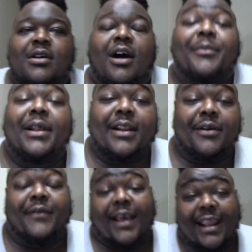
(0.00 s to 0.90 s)
I'm gonna let it
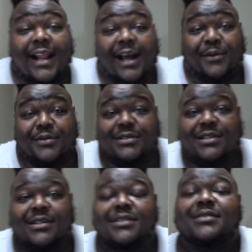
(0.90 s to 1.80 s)
go for eight hours.
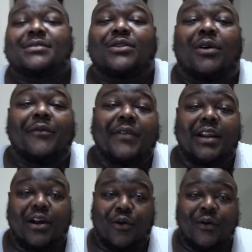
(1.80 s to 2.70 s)
So I'm
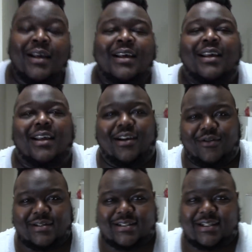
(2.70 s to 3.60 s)
finna go and
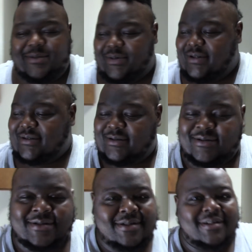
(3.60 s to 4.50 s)
go to sleep.
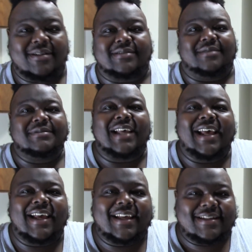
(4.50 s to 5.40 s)
Cause I'm
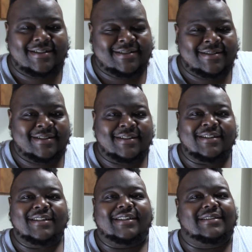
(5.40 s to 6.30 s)
tired.
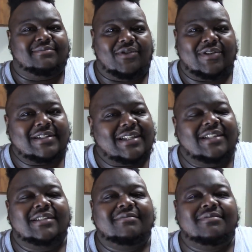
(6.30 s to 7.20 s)
It's morning
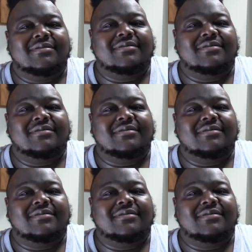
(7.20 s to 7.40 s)
time.